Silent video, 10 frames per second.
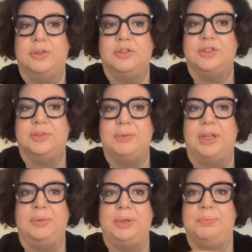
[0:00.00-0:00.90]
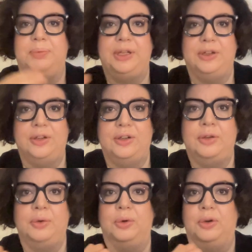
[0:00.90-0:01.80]
just maybe
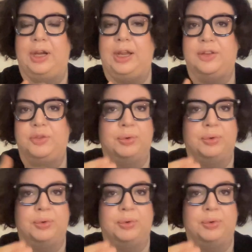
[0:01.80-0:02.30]
bigger or has